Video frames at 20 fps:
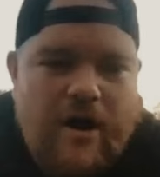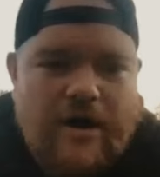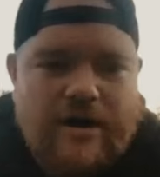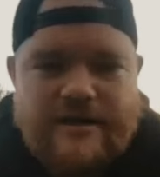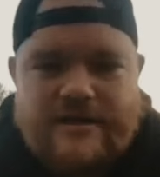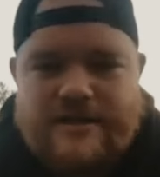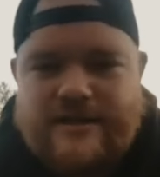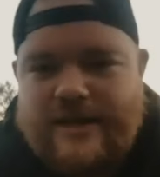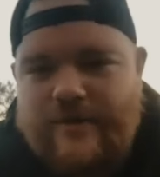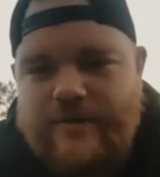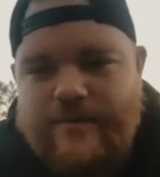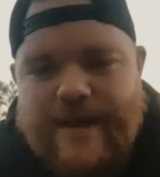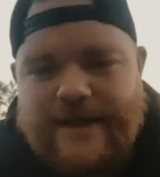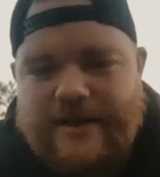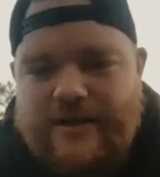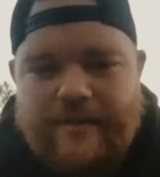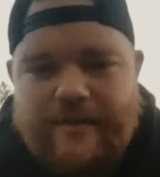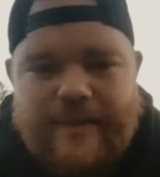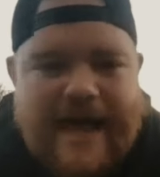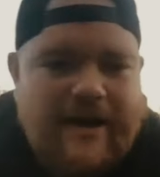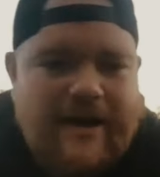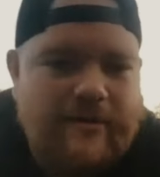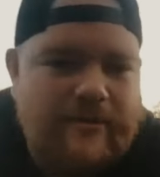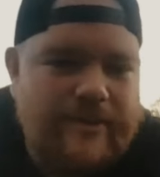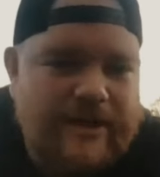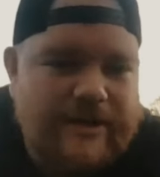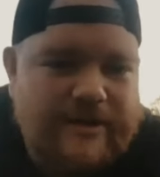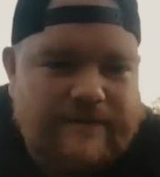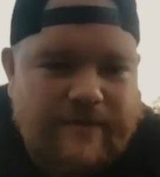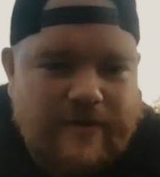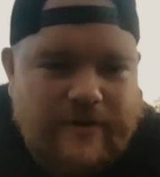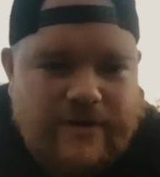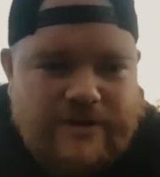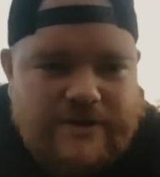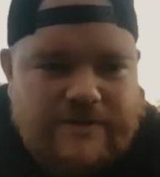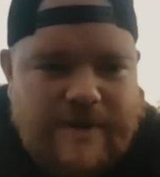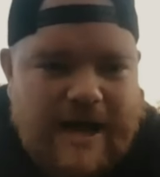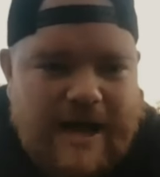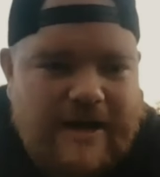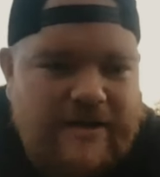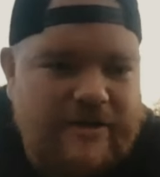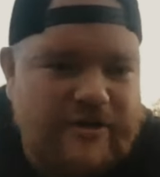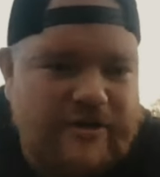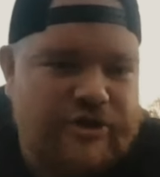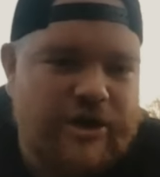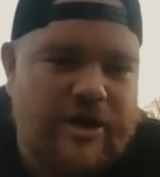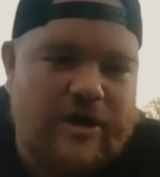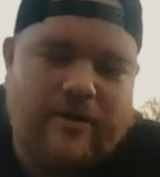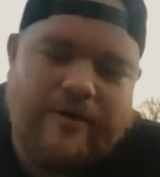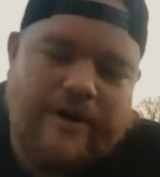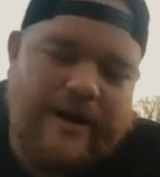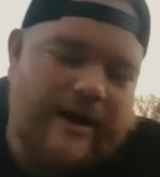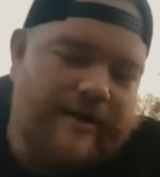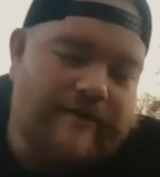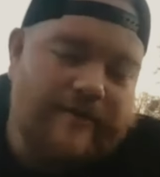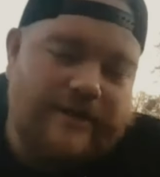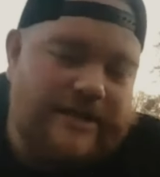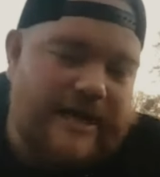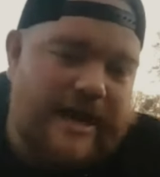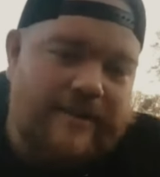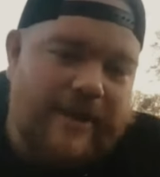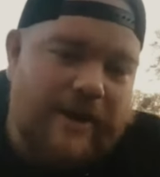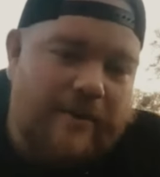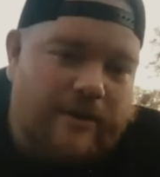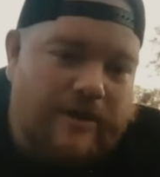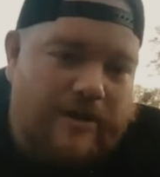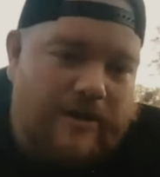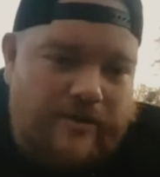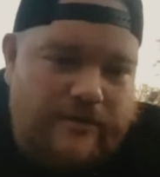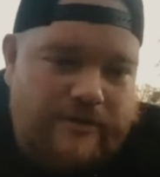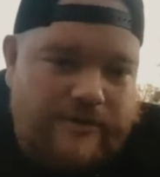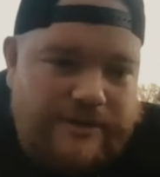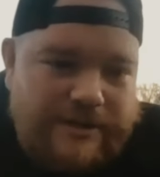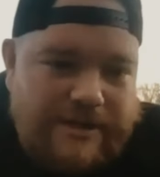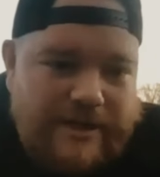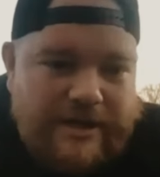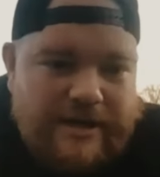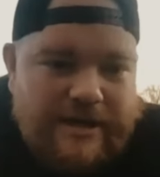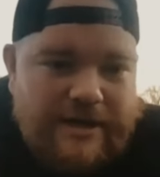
artists, they would make them battle me for their spot on the show, and every time they would lose.